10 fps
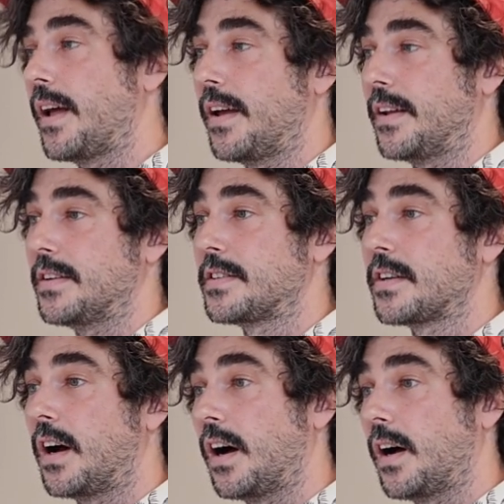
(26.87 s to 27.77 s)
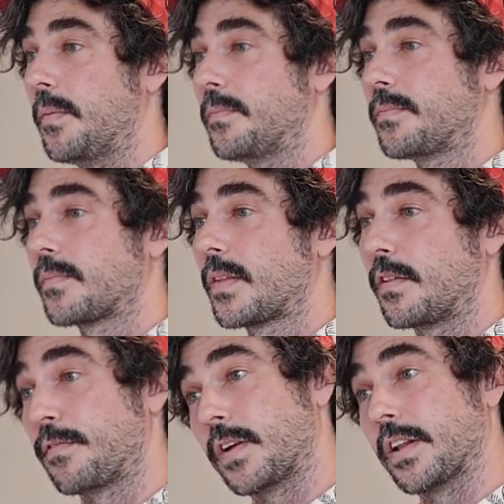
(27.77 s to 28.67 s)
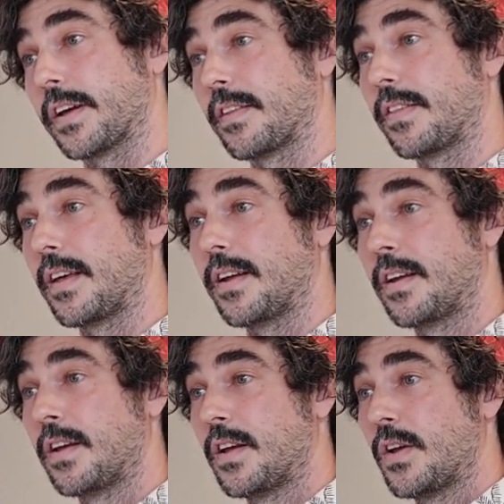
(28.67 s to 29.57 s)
and the feeling that